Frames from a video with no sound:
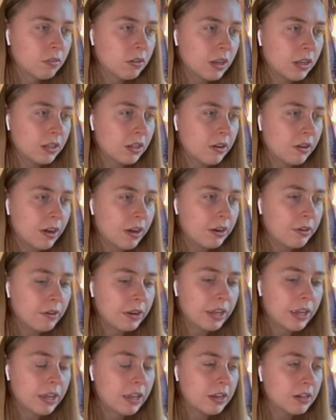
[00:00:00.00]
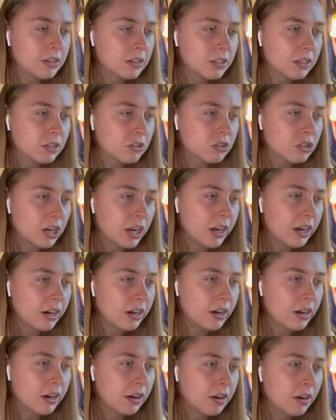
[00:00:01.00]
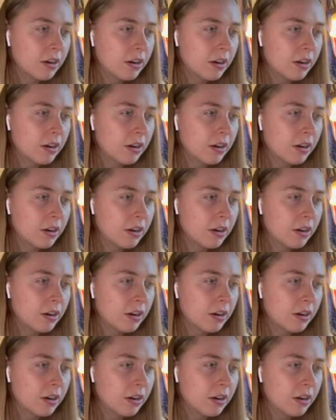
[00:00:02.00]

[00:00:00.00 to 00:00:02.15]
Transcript: Hello, how do I get into the chair?